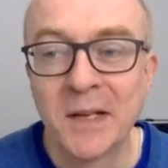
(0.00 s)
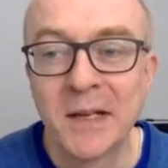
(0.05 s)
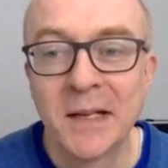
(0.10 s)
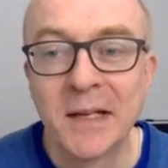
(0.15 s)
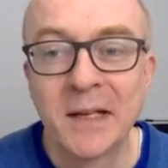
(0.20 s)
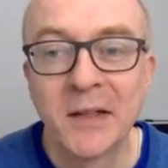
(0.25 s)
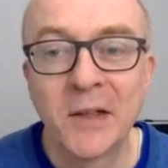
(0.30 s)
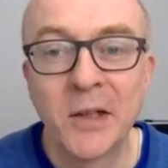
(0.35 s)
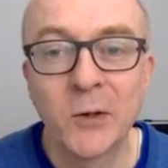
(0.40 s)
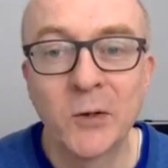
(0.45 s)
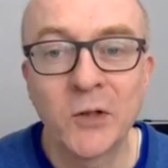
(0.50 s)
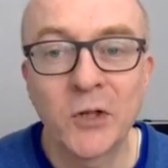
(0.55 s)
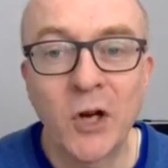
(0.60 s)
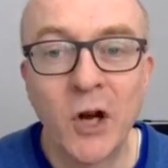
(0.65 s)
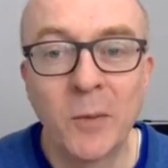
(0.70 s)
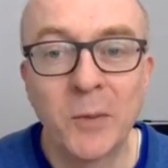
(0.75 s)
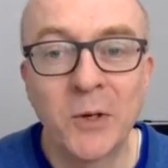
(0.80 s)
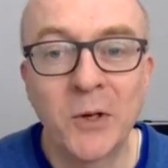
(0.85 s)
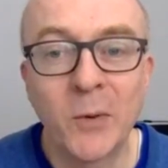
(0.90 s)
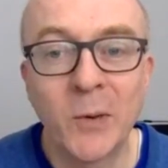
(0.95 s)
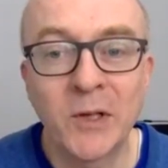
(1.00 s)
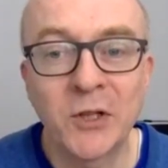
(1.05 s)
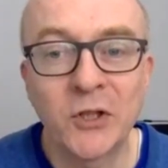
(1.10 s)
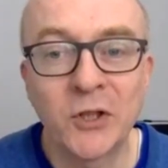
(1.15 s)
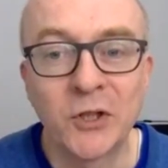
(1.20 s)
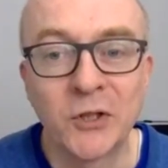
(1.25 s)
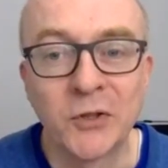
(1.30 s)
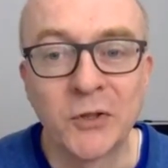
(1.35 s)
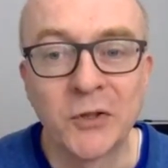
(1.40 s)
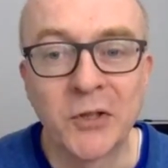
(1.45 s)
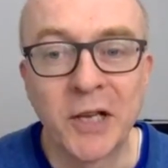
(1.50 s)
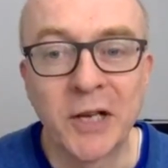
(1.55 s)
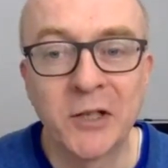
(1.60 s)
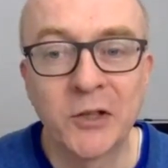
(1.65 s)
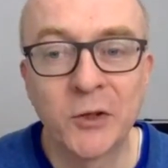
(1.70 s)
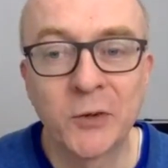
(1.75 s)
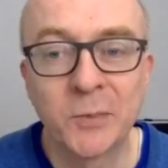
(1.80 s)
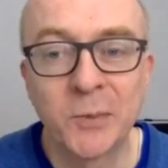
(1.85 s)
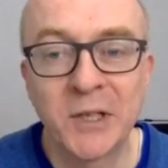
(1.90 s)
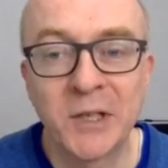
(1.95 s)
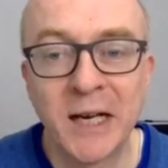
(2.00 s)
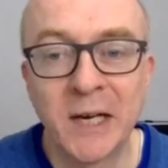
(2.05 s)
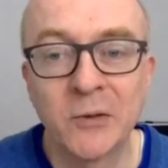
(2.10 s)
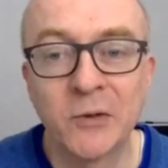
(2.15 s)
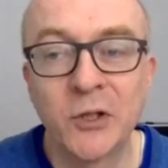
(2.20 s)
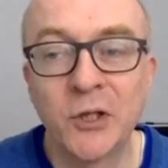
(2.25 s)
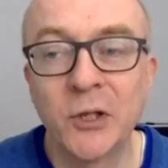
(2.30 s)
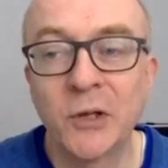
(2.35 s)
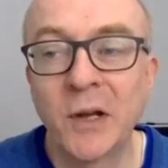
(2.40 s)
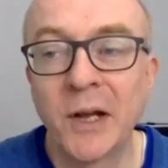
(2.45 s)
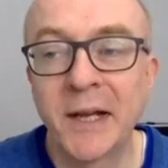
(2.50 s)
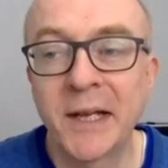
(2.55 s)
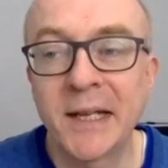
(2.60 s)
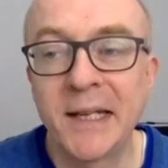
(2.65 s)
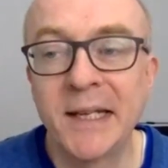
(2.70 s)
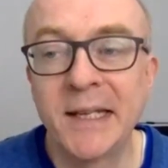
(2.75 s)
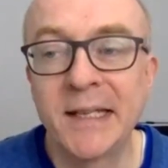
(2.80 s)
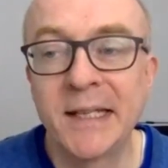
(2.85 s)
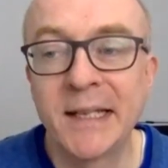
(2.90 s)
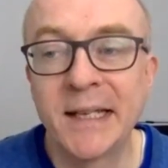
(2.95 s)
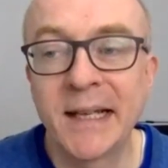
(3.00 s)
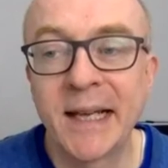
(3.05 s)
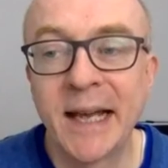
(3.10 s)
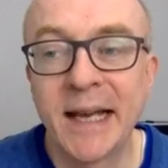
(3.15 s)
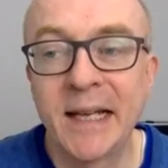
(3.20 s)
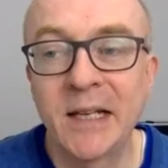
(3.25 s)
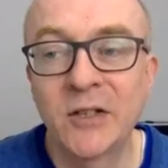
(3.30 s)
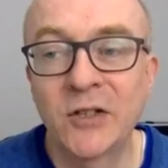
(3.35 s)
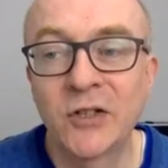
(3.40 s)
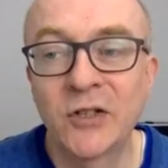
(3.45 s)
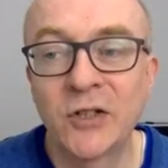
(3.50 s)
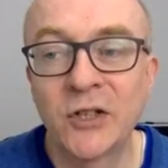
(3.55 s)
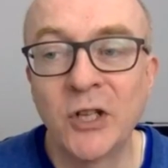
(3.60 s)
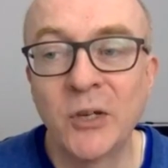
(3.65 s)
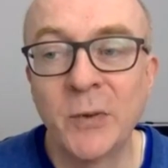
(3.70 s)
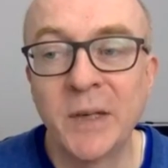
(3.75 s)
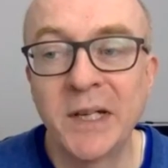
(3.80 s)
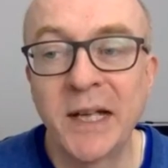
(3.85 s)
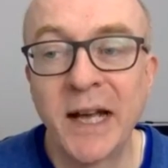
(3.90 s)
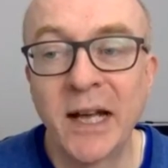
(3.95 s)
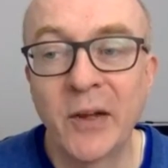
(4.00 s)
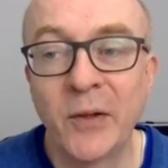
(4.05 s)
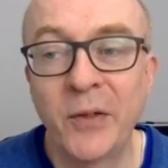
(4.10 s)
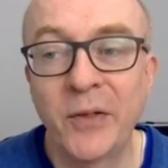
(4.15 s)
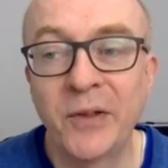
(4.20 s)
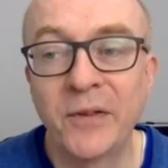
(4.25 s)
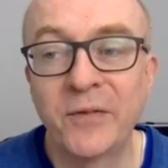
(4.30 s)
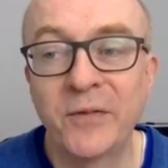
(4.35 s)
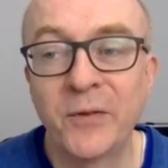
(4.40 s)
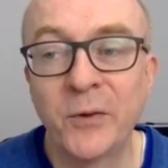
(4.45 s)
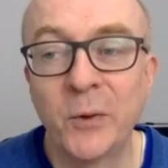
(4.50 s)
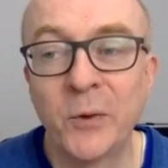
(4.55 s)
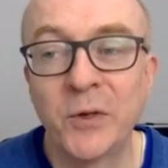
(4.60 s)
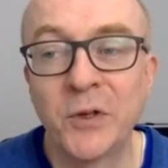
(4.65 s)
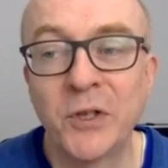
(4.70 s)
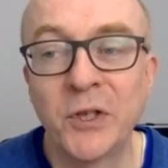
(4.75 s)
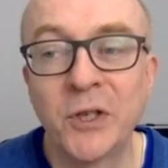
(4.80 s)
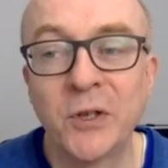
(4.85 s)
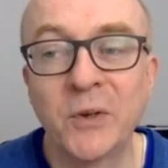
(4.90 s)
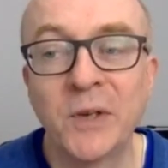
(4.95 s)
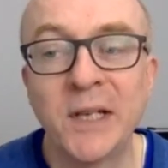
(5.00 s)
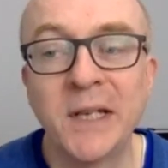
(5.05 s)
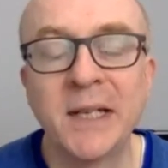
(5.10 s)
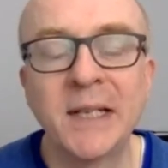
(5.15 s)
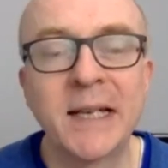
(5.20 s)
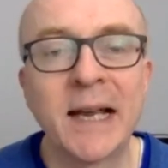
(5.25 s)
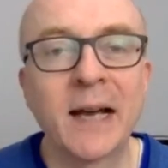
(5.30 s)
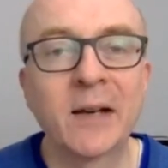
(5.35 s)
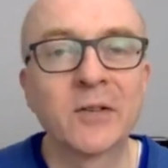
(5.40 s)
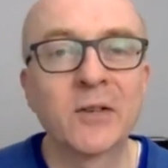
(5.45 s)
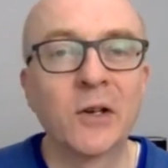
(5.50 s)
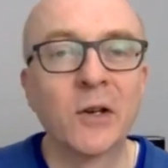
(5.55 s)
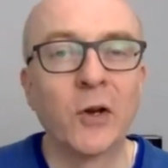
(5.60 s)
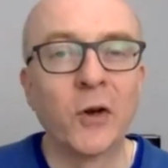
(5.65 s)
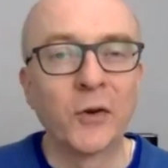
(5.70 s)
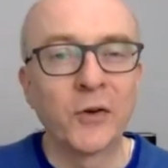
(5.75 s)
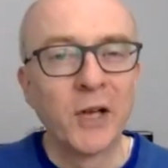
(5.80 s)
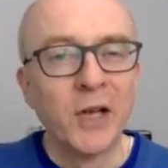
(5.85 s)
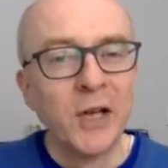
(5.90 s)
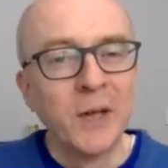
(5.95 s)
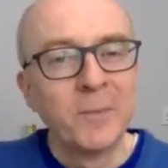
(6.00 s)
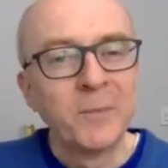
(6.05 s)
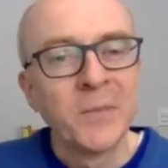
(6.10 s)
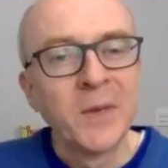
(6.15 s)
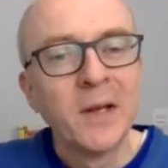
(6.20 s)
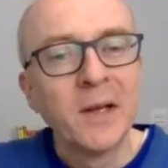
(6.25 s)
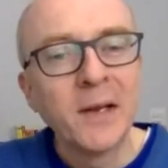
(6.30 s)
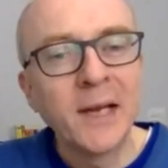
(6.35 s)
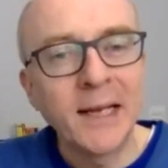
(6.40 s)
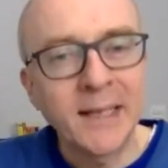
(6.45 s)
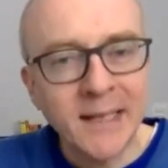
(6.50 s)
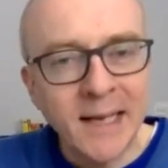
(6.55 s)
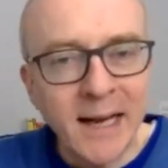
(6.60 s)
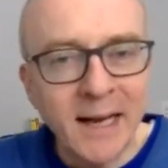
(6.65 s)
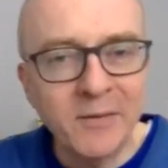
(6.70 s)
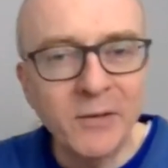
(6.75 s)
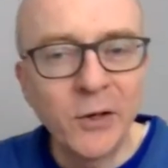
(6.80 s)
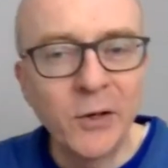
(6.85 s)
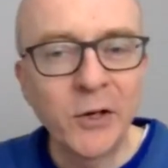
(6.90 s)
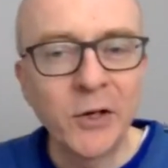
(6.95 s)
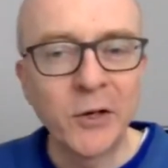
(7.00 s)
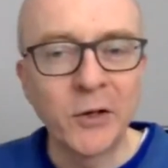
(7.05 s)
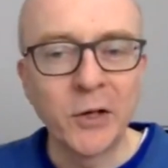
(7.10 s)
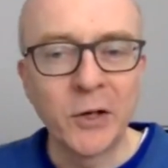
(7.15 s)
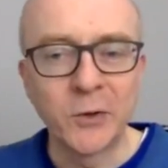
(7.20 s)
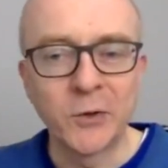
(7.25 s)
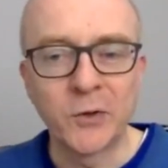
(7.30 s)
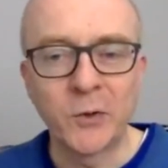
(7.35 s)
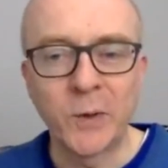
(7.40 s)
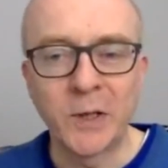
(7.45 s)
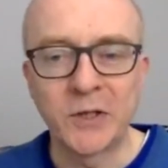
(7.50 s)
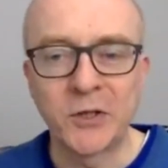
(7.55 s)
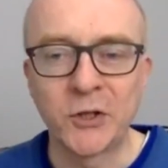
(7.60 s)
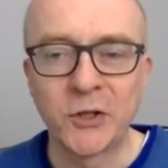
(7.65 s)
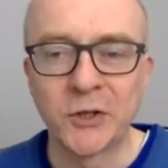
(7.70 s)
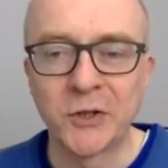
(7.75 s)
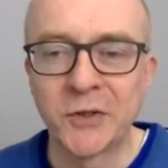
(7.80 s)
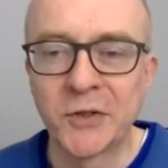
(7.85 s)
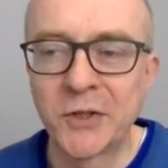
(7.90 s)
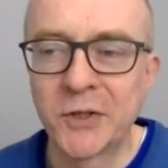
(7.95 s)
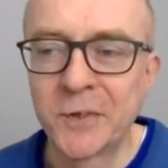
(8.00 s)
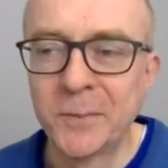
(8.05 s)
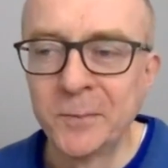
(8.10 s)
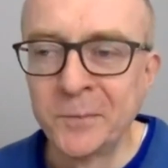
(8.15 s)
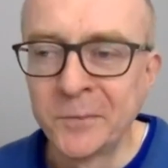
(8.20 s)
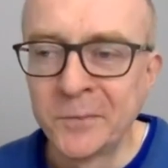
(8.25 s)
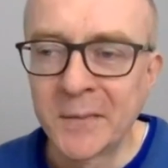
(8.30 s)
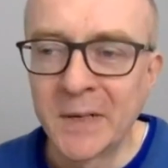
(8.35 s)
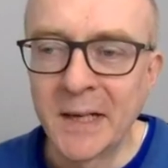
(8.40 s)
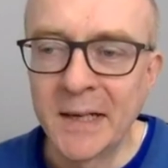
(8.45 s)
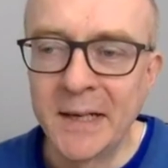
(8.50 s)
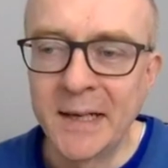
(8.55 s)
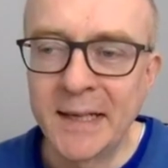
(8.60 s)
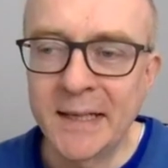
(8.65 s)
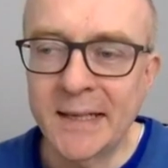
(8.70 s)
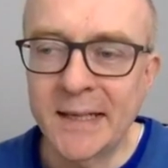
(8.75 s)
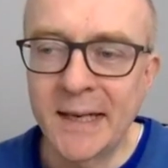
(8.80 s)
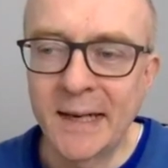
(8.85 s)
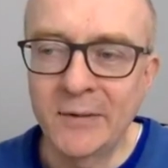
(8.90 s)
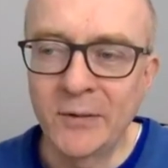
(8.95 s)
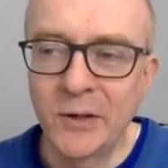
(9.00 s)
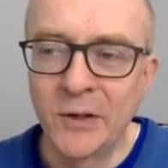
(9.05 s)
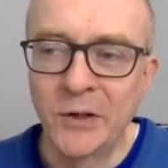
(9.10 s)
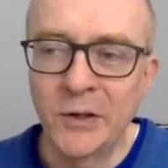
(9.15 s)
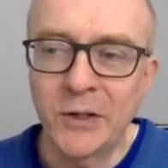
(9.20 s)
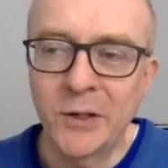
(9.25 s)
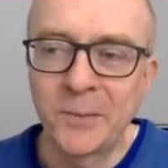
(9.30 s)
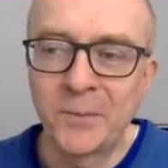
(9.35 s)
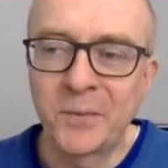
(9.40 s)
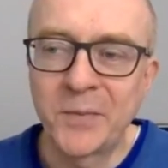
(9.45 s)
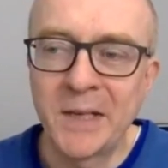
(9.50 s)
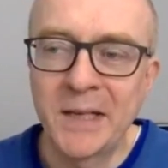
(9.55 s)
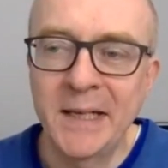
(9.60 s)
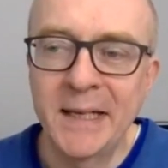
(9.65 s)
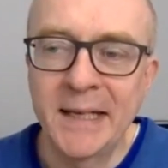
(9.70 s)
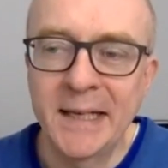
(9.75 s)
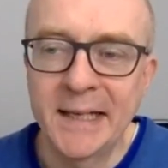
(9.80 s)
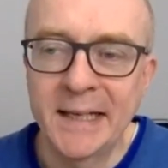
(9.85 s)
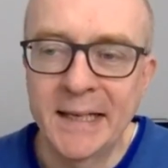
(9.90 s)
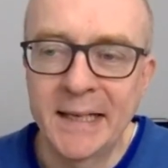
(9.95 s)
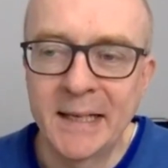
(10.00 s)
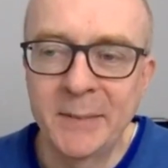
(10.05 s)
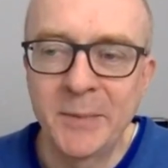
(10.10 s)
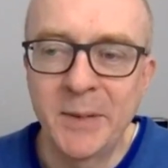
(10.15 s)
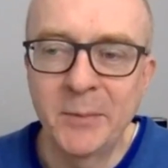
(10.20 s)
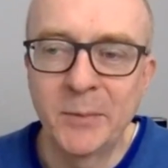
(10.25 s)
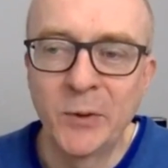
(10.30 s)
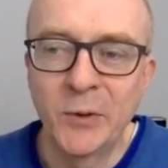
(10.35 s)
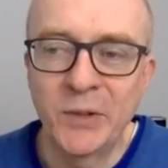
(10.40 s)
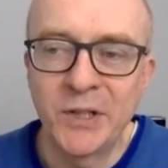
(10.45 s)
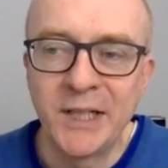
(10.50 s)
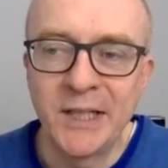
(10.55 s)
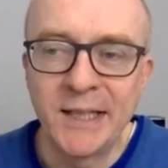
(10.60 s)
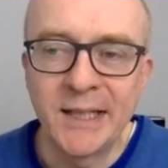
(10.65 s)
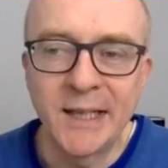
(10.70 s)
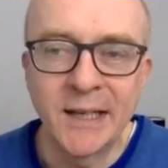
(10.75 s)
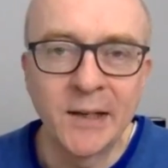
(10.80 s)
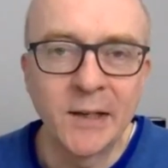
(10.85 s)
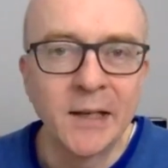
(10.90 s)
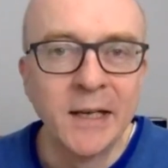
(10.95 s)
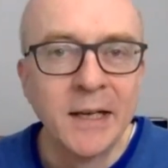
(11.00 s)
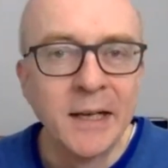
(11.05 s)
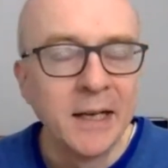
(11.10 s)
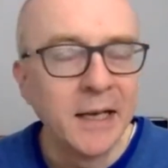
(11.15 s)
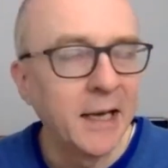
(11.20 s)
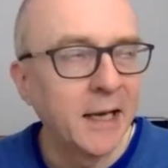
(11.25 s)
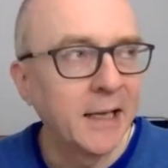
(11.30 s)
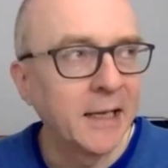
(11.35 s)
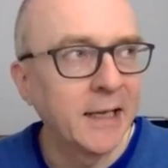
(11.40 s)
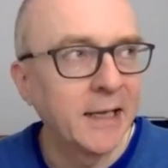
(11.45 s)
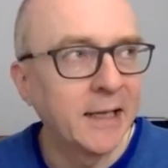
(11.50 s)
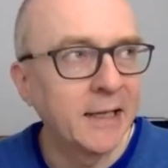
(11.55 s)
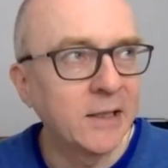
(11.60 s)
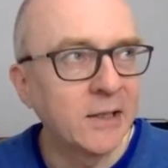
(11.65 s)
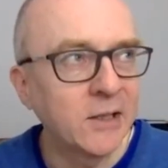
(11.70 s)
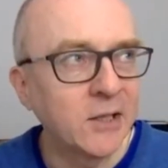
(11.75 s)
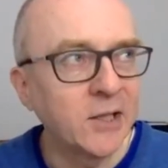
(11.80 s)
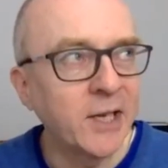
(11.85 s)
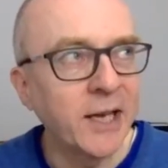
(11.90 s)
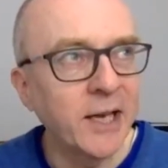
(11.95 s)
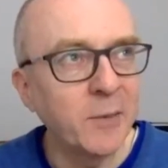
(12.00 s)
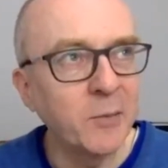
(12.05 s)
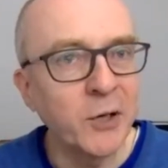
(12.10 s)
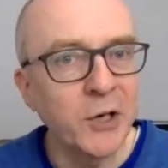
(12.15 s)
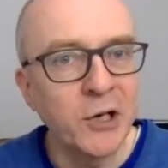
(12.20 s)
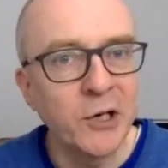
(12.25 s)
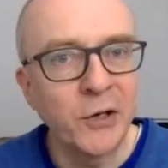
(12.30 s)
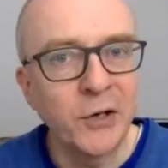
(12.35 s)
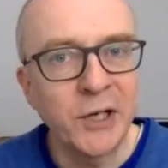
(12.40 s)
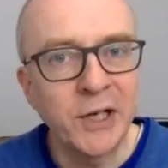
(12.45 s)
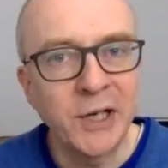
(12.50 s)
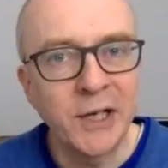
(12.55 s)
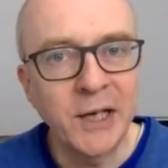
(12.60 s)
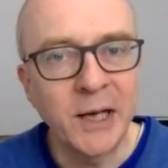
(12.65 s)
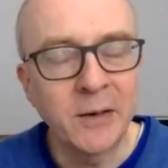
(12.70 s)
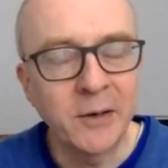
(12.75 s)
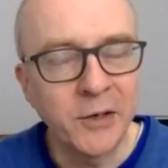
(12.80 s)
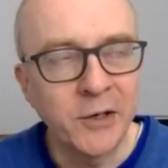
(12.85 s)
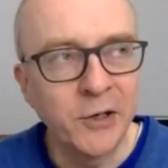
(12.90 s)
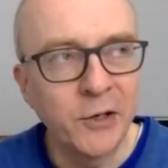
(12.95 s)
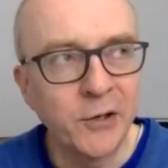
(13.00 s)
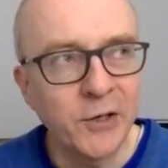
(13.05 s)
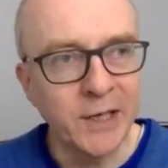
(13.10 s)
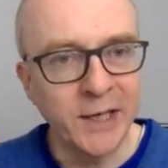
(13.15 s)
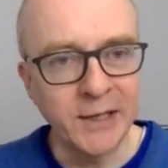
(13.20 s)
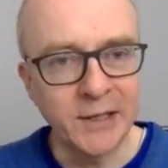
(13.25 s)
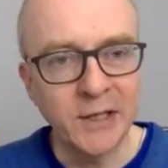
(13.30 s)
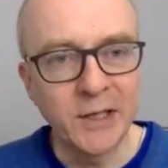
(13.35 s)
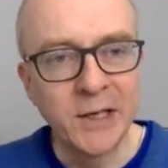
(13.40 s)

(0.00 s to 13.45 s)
those common questions I just put out. Do you like eating cakes? Do you eat healthy food? Do you eat out a lot? Let's have a look at those questions, and let's have a look in a bit more detail. Today I'm going to look at